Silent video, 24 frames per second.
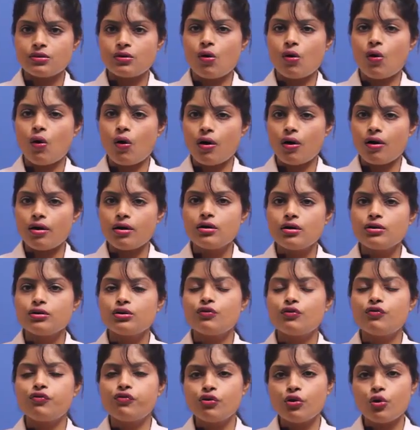or
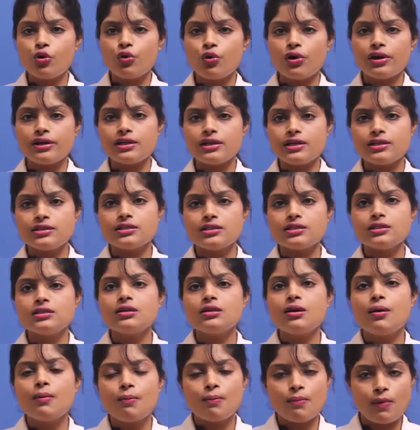the fluoridated
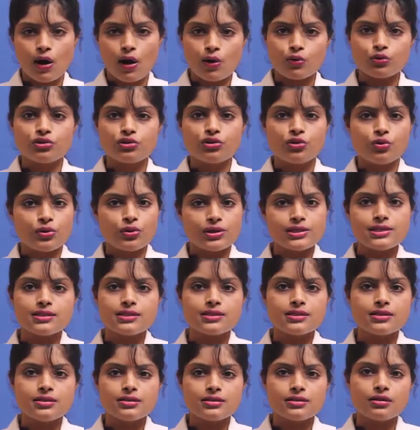mouth
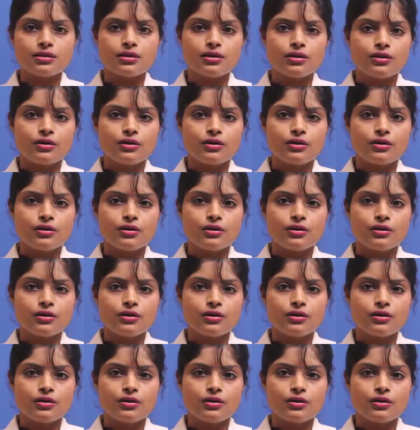rinses,